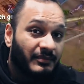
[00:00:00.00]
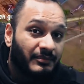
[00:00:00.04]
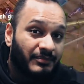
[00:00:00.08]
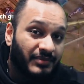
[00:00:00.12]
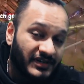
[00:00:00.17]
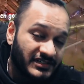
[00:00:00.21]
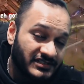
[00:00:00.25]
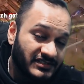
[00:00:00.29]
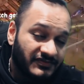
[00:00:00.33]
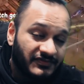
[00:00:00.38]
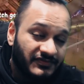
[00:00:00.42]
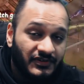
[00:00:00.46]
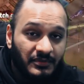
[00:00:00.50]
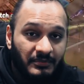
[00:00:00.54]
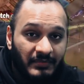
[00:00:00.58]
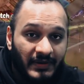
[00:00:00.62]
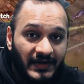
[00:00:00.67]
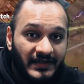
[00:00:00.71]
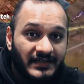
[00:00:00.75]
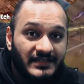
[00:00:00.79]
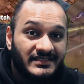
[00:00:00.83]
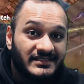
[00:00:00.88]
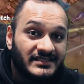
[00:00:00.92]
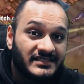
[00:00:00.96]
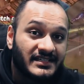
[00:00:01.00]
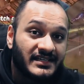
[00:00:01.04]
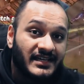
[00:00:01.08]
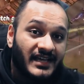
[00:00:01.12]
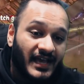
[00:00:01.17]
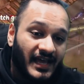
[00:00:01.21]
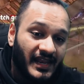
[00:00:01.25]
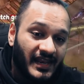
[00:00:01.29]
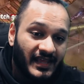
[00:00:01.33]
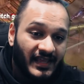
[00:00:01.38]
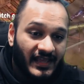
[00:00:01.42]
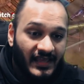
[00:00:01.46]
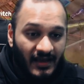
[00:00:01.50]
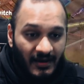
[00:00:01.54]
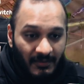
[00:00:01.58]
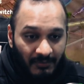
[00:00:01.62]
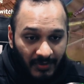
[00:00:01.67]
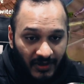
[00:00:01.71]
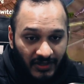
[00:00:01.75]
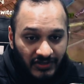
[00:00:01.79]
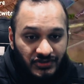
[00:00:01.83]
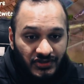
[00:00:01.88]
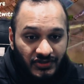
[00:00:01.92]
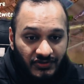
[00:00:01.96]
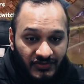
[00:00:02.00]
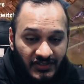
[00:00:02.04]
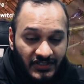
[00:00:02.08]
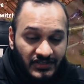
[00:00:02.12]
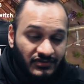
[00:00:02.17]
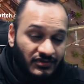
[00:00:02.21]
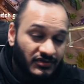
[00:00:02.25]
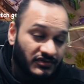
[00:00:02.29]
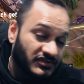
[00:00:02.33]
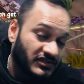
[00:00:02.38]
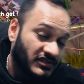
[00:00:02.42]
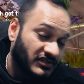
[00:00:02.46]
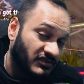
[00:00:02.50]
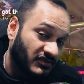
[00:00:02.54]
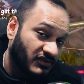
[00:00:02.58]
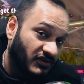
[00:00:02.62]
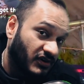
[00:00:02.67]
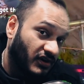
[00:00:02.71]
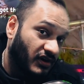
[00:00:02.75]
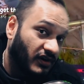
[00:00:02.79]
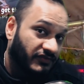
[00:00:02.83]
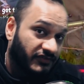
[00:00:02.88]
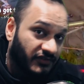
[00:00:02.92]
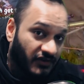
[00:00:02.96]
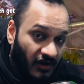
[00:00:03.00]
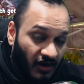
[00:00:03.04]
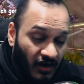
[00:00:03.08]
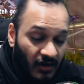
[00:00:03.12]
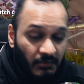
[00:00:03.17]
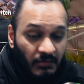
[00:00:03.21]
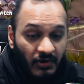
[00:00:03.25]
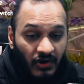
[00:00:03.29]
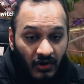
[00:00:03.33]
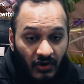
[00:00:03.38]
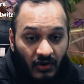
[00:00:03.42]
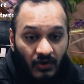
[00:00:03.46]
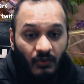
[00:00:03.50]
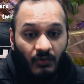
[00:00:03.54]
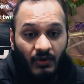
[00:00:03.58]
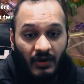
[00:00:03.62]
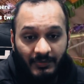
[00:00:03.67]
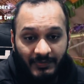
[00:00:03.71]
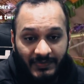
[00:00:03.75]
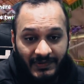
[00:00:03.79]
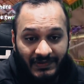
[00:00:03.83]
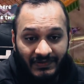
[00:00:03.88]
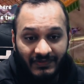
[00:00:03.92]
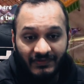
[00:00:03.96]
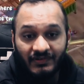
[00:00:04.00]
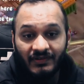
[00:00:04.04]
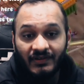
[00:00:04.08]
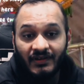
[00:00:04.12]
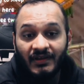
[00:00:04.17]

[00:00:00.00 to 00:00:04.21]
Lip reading: press a few buttons, and then get a bunch of resources to craft armor or weapons.